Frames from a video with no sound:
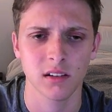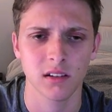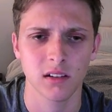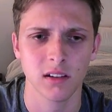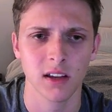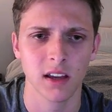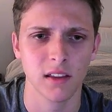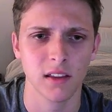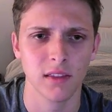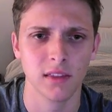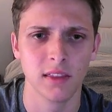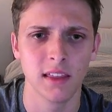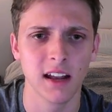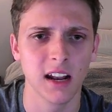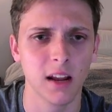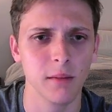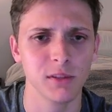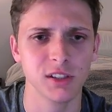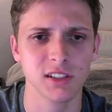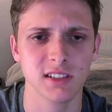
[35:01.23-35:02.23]
Then
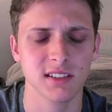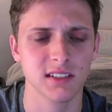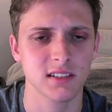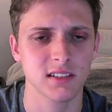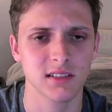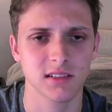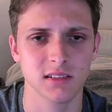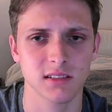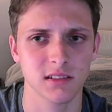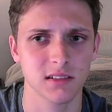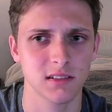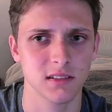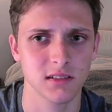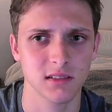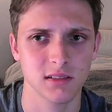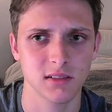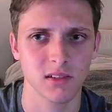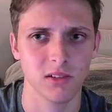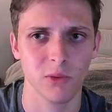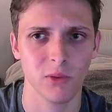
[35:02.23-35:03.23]
I'm just
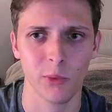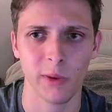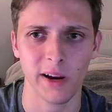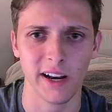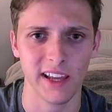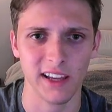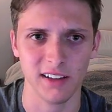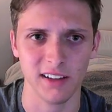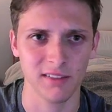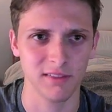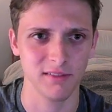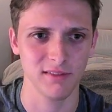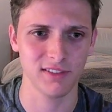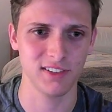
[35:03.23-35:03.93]
winning